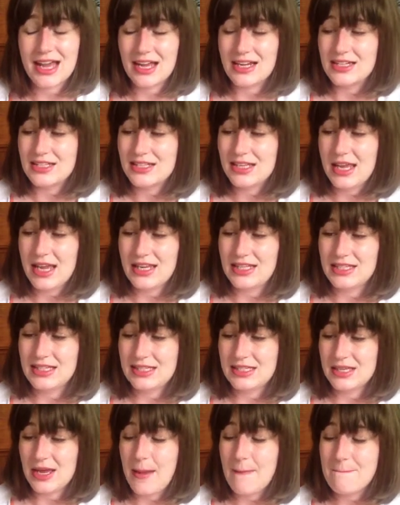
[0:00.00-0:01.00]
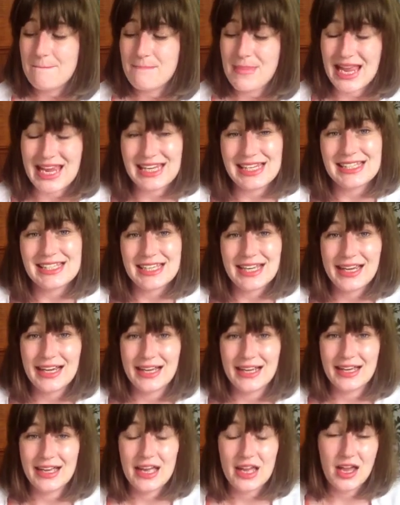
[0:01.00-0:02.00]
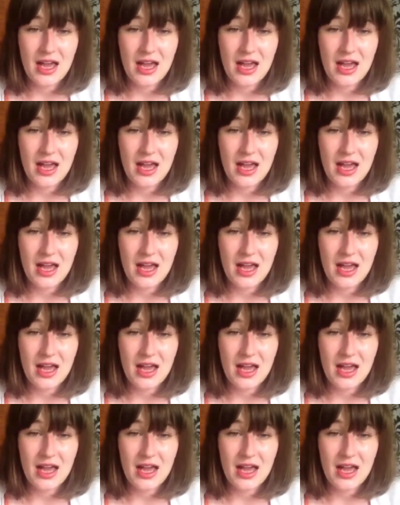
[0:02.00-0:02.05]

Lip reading: and it is amazing.